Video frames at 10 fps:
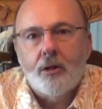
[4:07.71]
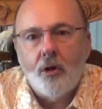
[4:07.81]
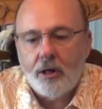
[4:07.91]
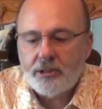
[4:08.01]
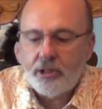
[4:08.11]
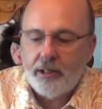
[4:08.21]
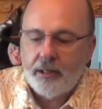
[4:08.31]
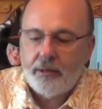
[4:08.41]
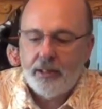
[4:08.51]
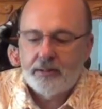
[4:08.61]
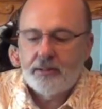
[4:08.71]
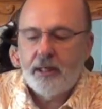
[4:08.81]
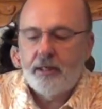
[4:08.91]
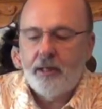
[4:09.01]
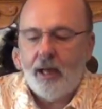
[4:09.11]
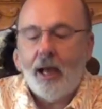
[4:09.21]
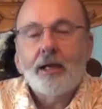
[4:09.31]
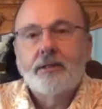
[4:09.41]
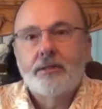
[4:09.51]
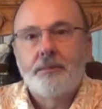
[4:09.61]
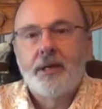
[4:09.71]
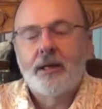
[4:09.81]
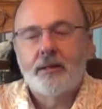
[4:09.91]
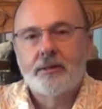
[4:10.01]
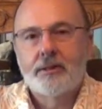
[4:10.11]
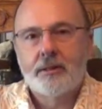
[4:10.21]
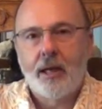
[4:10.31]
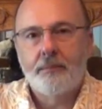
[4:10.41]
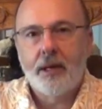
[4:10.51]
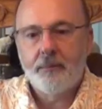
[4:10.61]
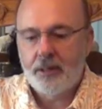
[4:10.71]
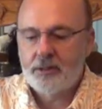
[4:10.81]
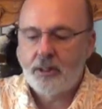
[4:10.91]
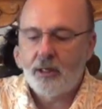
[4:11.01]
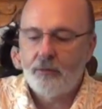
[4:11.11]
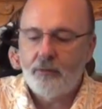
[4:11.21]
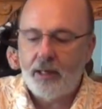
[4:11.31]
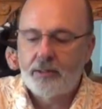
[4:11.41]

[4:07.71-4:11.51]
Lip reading: Launching it is neat. Because I'm by myself,